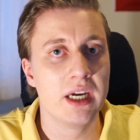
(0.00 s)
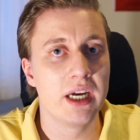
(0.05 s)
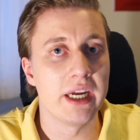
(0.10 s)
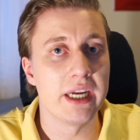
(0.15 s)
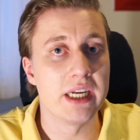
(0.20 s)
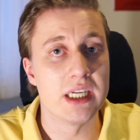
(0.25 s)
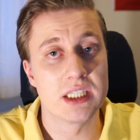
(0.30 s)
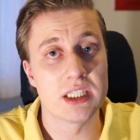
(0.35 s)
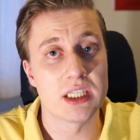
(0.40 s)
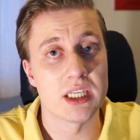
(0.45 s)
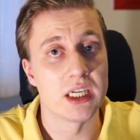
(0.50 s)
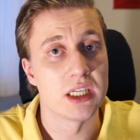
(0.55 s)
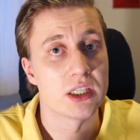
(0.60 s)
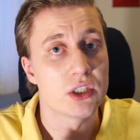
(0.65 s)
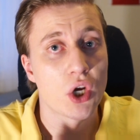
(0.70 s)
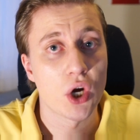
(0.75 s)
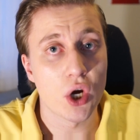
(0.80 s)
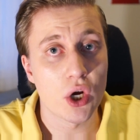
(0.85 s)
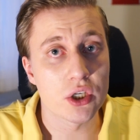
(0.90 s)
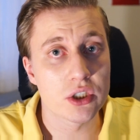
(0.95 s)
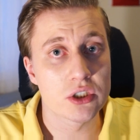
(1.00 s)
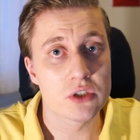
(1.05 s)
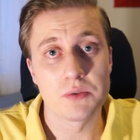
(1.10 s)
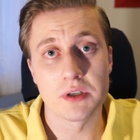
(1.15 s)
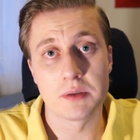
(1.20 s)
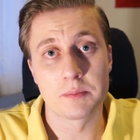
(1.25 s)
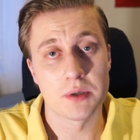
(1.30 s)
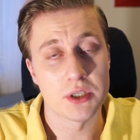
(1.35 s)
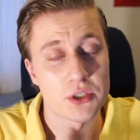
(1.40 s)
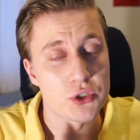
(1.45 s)
is tasked
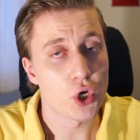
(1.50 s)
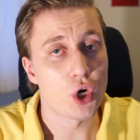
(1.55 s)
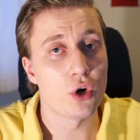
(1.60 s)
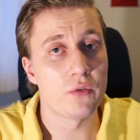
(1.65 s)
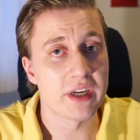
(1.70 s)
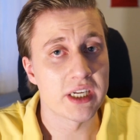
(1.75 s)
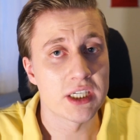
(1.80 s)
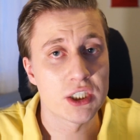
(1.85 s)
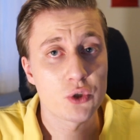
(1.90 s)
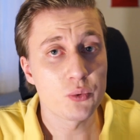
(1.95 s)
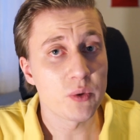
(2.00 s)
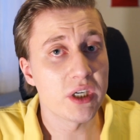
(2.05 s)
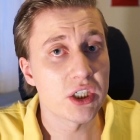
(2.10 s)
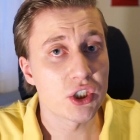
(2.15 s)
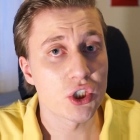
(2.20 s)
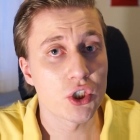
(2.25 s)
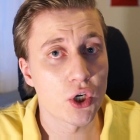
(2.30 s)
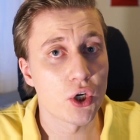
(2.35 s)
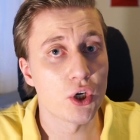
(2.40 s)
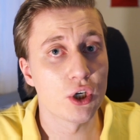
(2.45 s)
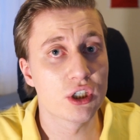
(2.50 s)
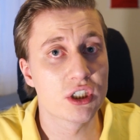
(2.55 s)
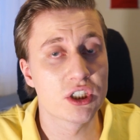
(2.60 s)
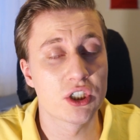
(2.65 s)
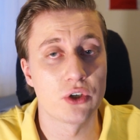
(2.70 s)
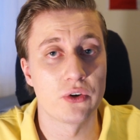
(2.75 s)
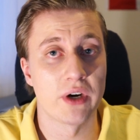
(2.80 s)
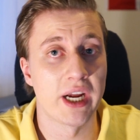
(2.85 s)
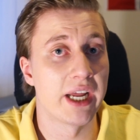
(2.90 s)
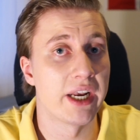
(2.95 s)
with preserving Swedish
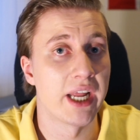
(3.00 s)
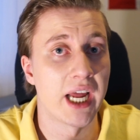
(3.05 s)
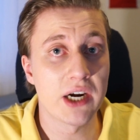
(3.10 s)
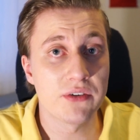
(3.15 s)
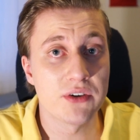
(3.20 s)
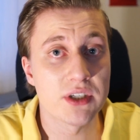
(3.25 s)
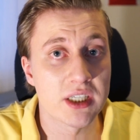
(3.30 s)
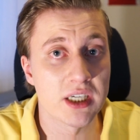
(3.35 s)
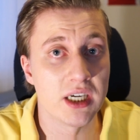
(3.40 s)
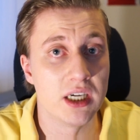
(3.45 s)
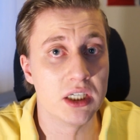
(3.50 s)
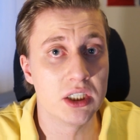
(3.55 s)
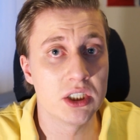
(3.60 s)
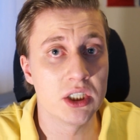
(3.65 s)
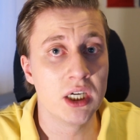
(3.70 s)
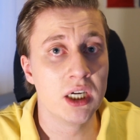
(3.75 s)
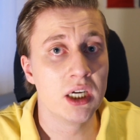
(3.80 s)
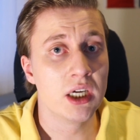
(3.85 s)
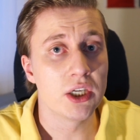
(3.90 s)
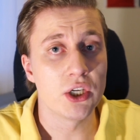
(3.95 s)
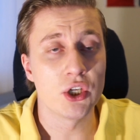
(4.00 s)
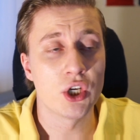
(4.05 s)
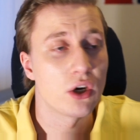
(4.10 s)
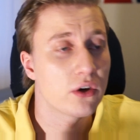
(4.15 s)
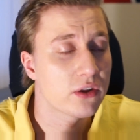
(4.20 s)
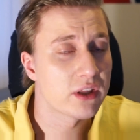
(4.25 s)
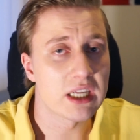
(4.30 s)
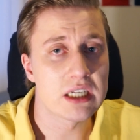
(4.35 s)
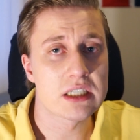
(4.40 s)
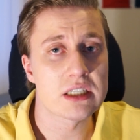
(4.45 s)
culture and heritage. You
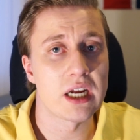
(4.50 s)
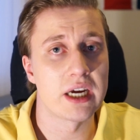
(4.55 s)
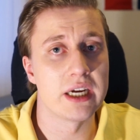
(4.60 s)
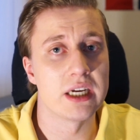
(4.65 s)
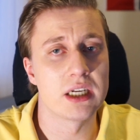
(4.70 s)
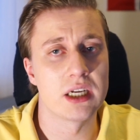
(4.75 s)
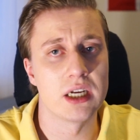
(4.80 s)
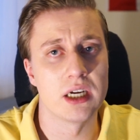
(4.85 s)
know, things like